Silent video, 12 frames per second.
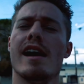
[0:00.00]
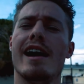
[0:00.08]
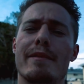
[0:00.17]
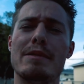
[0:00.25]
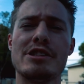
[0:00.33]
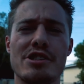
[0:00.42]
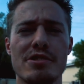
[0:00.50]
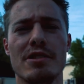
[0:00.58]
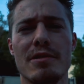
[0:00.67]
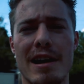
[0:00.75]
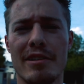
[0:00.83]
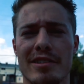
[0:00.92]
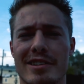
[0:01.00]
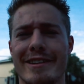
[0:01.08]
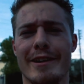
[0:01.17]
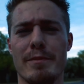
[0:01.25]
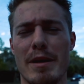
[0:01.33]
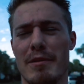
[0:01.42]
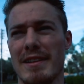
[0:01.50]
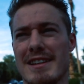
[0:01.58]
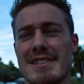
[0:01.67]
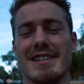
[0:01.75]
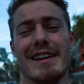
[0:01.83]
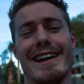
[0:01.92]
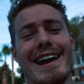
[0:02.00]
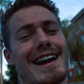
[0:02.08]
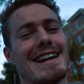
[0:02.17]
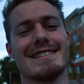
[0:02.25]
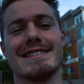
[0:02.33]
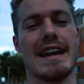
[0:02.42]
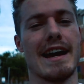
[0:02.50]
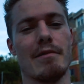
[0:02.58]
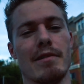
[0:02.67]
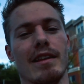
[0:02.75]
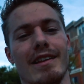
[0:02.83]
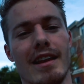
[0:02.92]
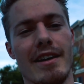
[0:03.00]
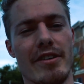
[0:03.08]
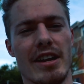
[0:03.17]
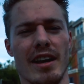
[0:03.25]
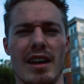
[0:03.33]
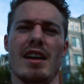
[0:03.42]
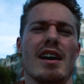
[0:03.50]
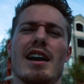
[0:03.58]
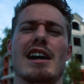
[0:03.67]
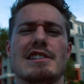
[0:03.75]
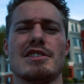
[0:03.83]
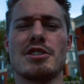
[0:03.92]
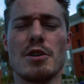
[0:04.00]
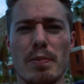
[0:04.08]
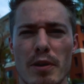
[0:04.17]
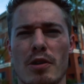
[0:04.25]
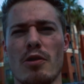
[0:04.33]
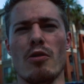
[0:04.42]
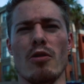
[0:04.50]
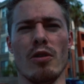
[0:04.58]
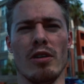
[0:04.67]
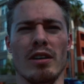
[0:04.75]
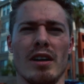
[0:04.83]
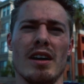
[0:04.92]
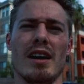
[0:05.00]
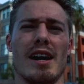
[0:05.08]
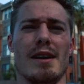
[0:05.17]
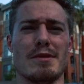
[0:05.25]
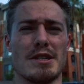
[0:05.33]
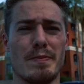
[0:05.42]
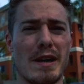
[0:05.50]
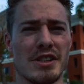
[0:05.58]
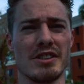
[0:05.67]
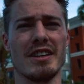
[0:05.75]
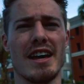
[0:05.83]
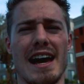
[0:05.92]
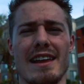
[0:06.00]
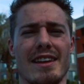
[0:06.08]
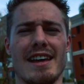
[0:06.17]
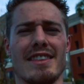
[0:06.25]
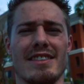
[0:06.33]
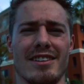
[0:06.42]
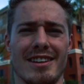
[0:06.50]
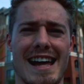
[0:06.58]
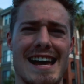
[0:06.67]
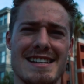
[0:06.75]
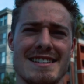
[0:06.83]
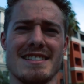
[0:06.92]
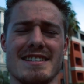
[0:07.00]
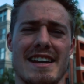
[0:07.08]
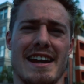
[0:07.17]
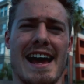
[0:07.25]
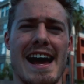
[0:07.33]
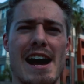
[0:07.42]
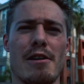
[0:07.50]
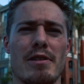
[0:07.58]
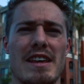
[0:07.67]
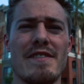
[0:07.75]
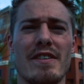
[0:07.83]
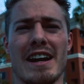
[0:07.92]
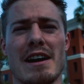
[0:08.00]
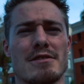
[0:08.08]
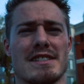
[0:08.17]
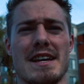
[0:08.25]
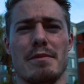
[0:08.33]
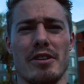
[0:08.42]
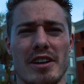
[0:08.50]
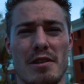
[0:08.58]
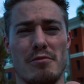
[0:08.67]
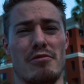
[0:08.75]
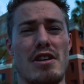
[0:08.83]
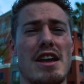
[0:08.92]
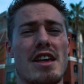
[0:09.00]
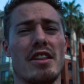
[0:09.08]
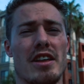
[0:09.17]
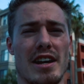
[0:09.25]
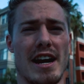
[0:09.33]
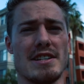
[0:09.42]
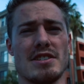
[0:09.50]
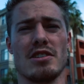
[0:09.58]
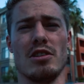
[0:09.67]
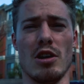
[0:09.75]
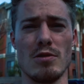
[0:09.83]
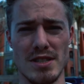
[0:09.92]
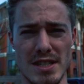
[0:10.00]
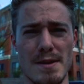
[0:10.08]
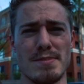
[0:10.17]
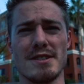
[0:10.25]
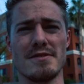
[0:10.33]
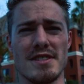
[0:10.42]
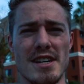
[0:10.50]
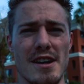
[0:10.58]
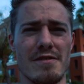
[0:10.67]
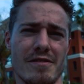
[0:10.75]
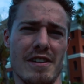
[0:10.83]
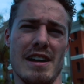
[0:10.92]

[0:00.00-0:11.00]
I've been shooting around a little bit with this thing and I gotta say I really love it. It's super cool, especially I like the lens and how it's able to get really nice close-ups of stuff.